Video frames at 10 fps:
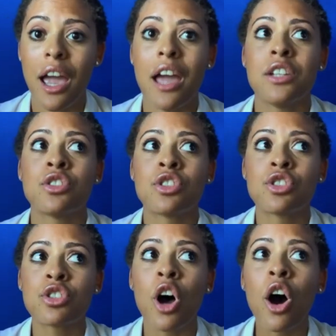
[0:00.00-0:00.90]
and
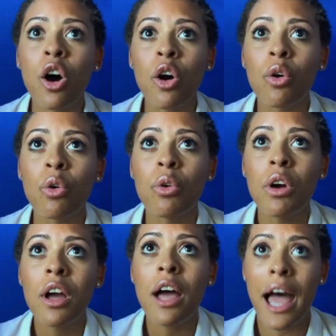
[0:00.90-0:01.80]
so
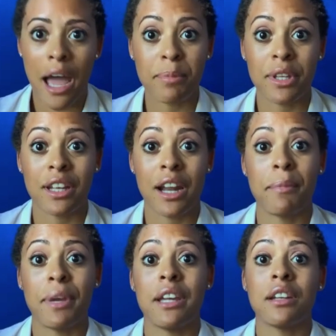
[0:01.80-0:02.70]
happy that I
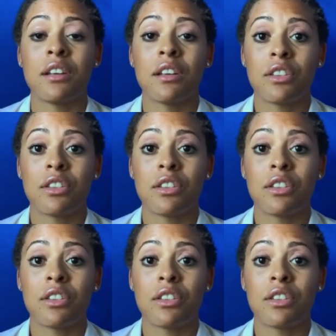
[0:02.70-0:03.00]
made